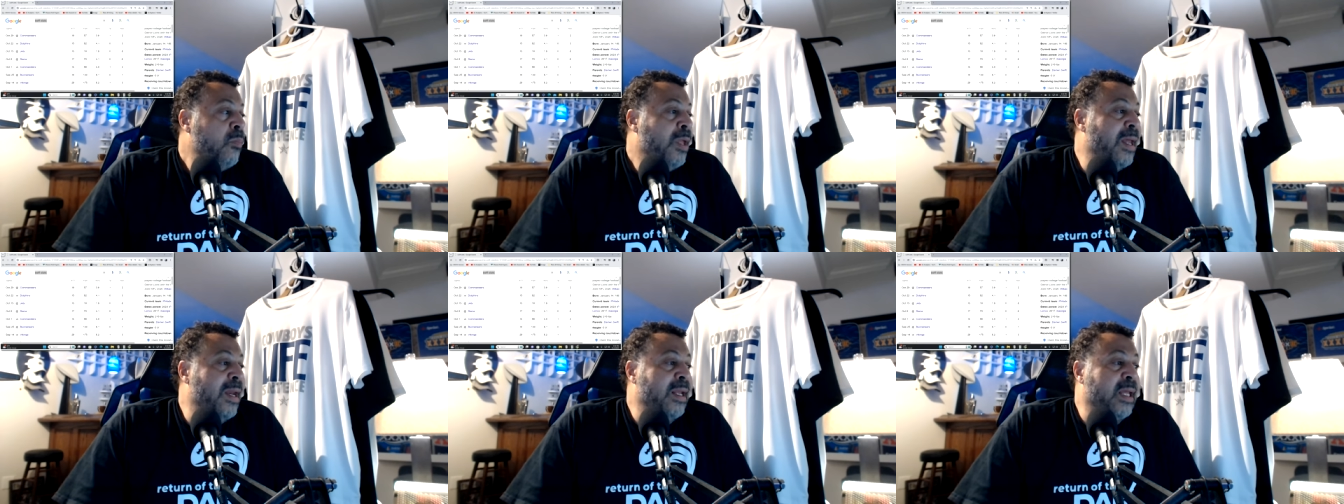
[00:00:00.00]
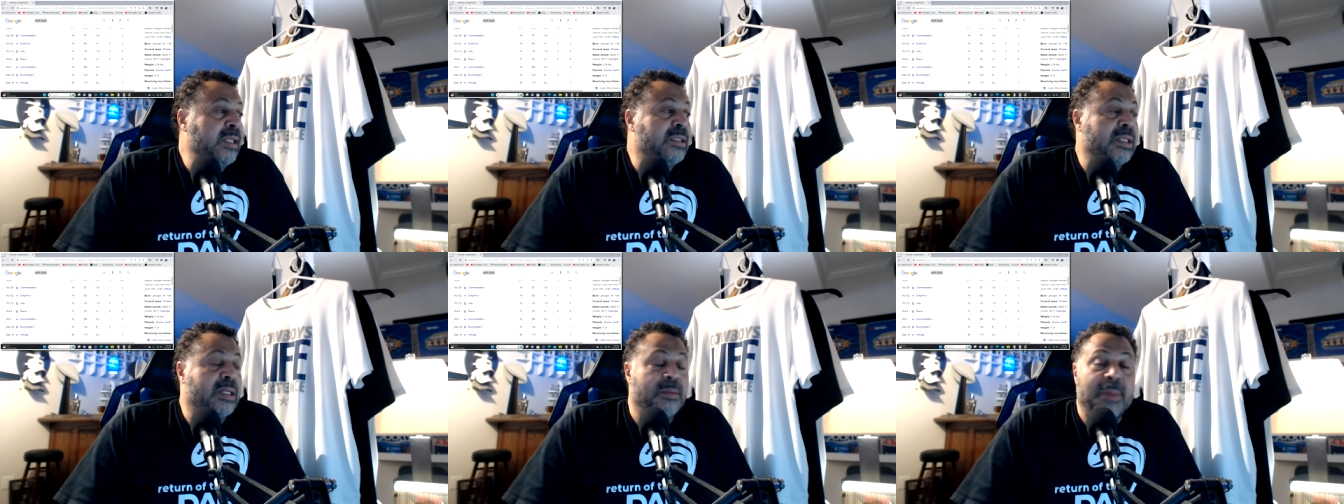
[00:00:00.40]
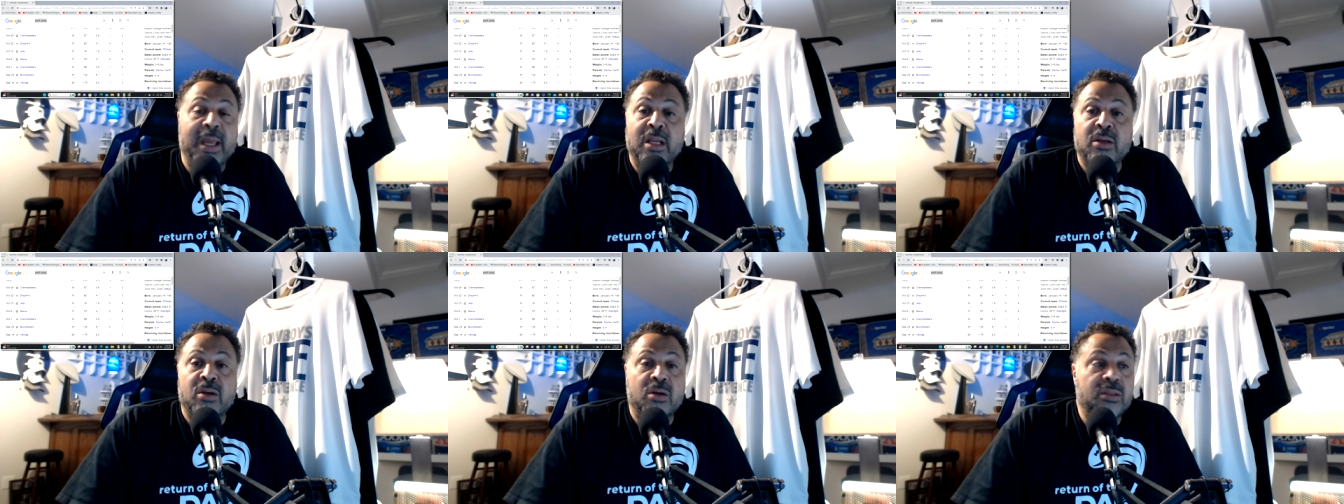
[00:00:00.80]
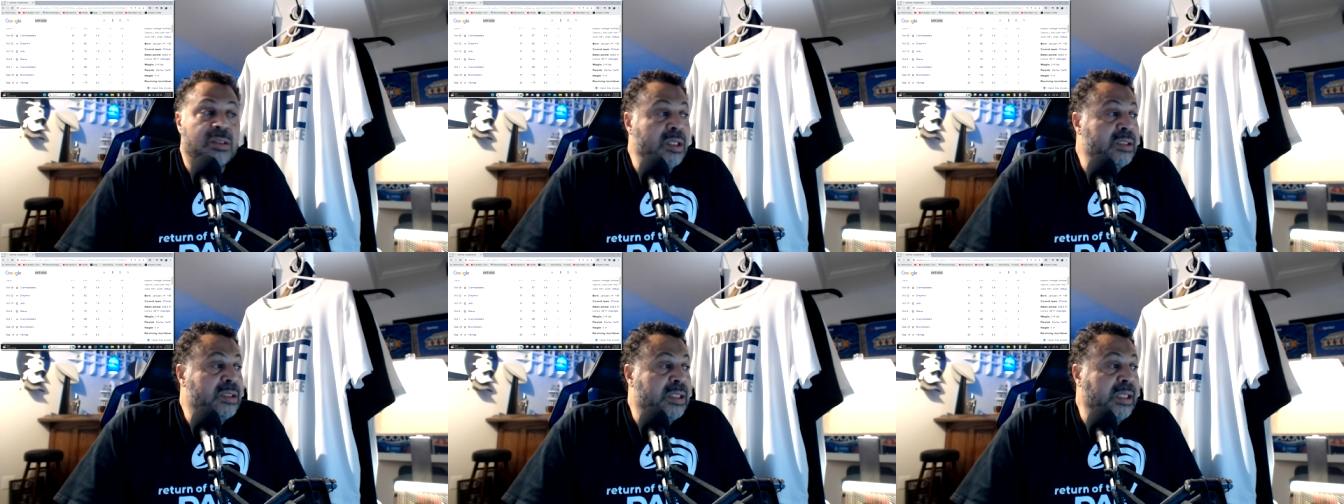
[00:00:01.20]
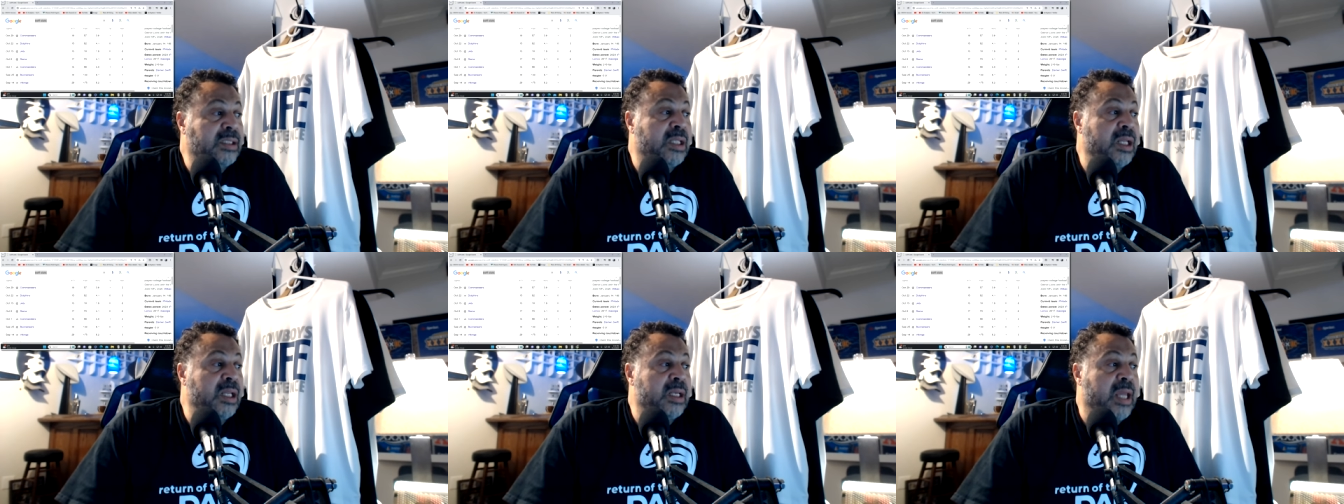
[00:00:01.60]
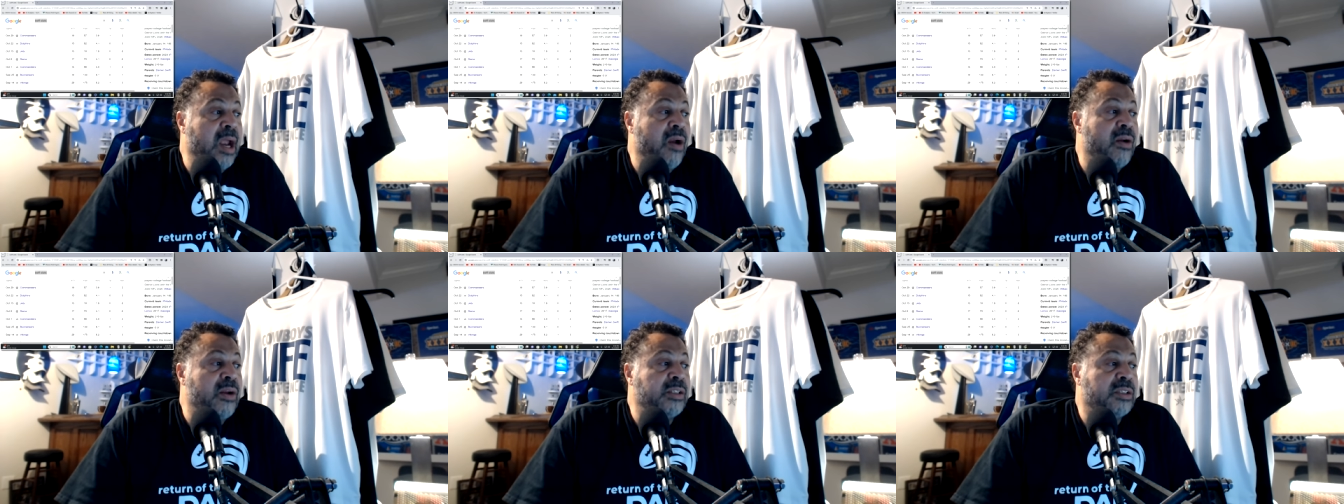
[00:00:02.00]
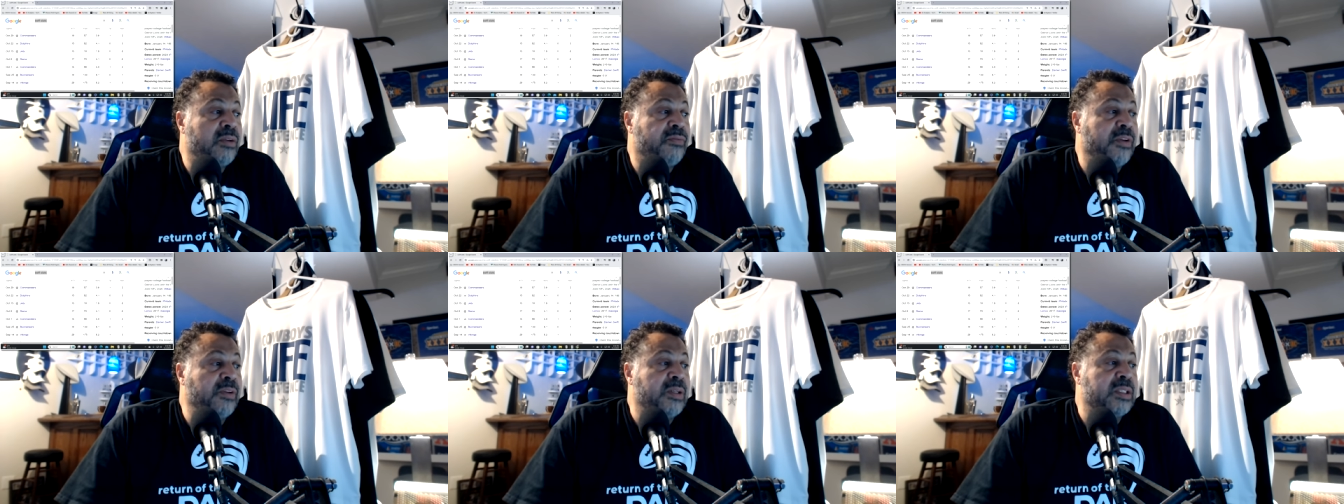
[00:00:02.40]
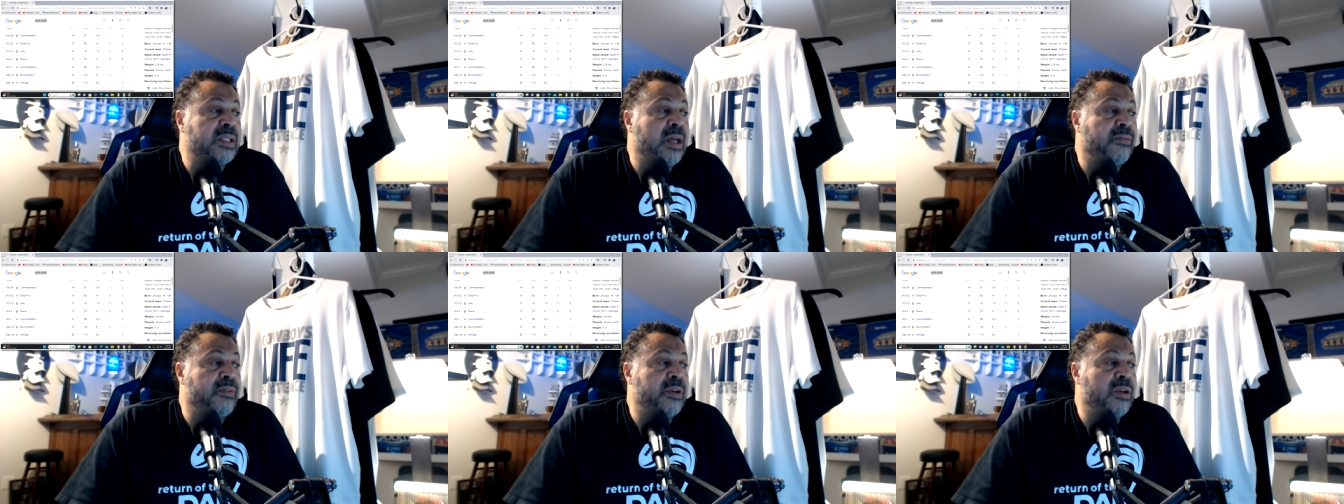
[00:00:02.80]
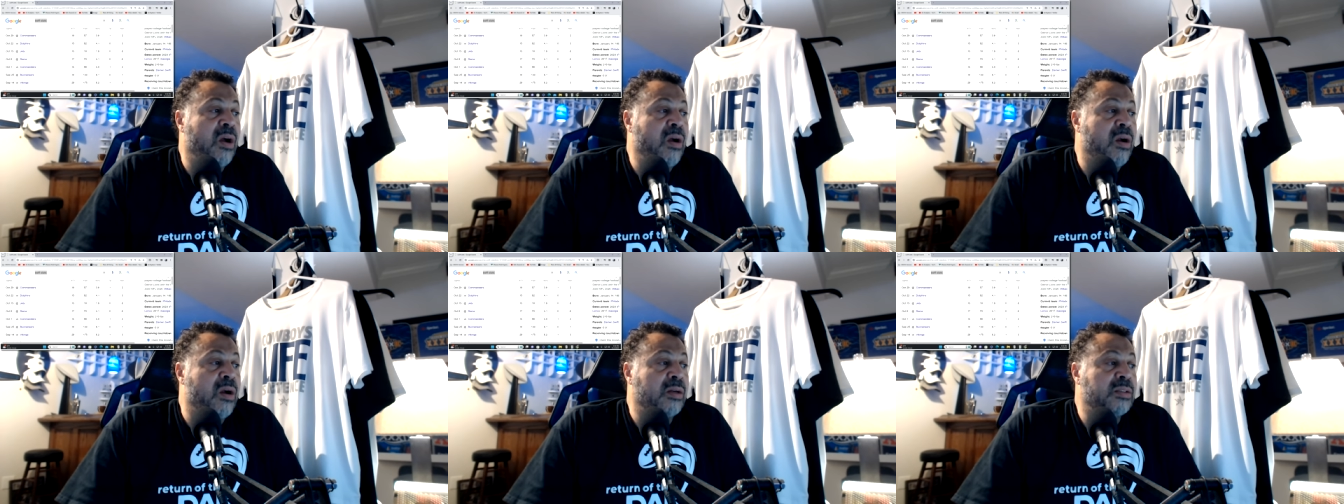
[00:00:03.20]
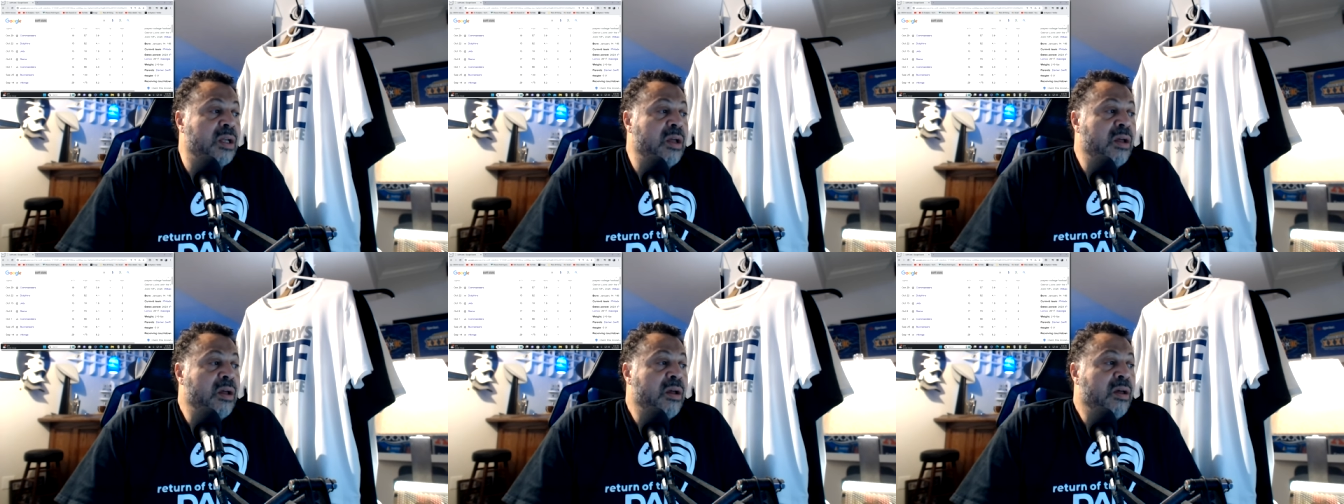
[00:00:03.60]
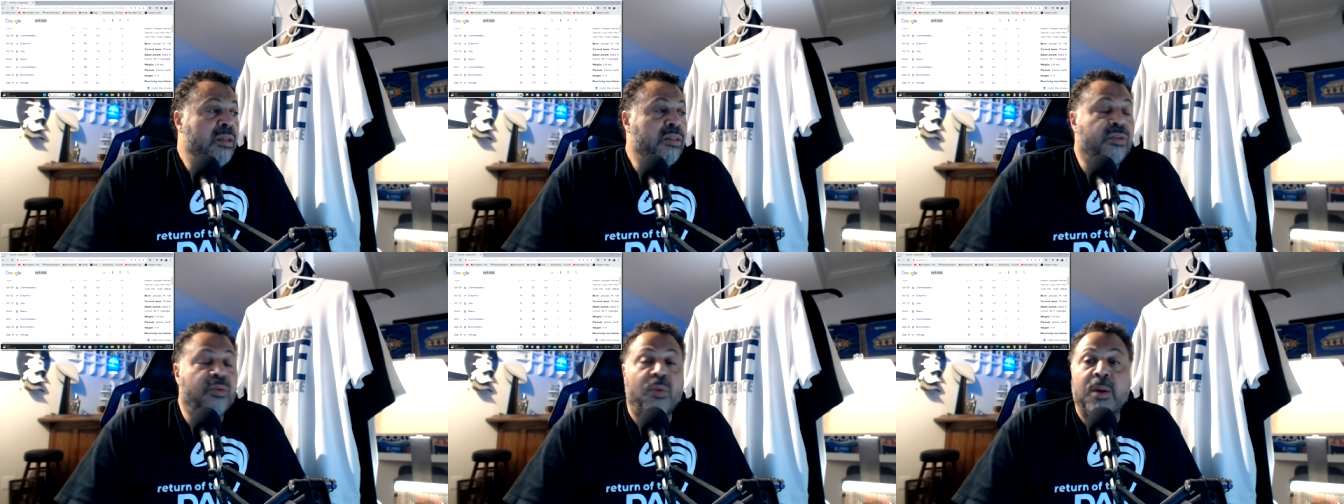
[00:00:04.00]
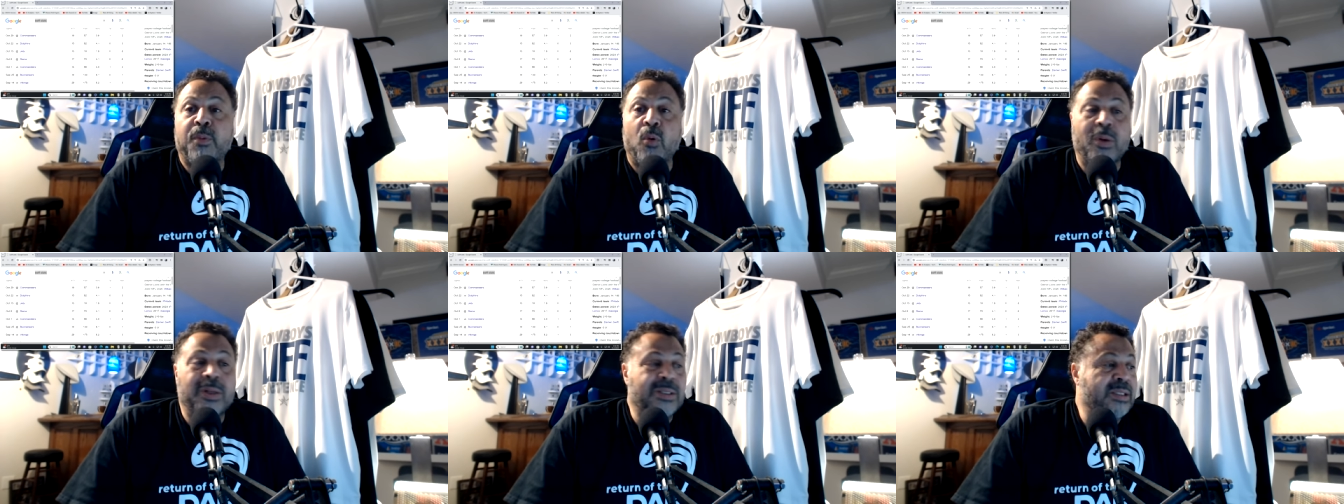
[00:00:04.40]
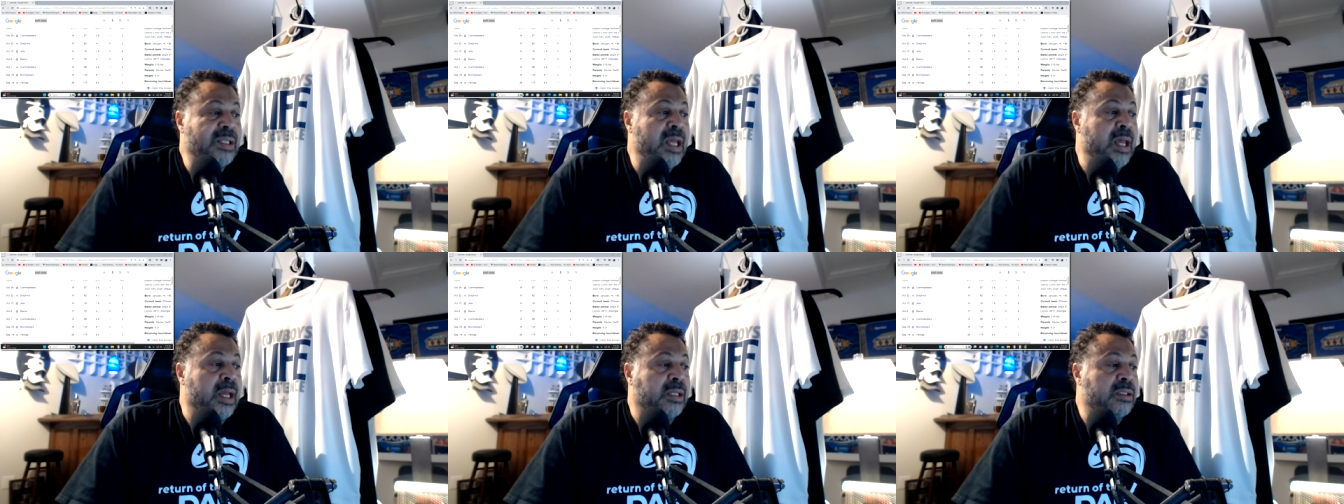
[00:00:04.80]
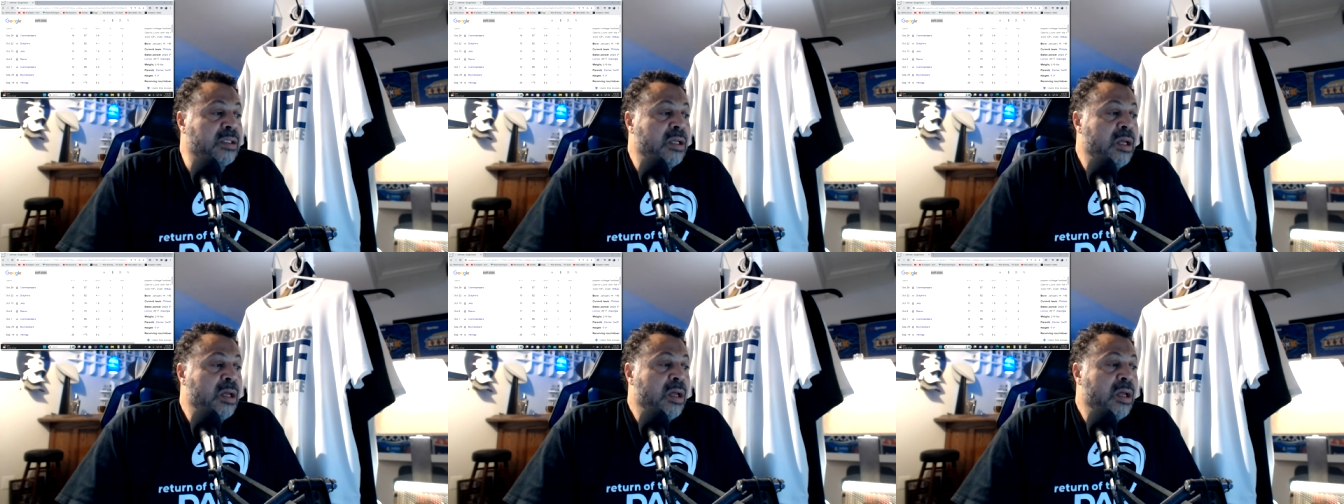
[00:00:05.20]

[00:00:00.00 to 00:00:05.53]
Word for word: And against the Commanders, 16 carries, 57 yards, 3.6.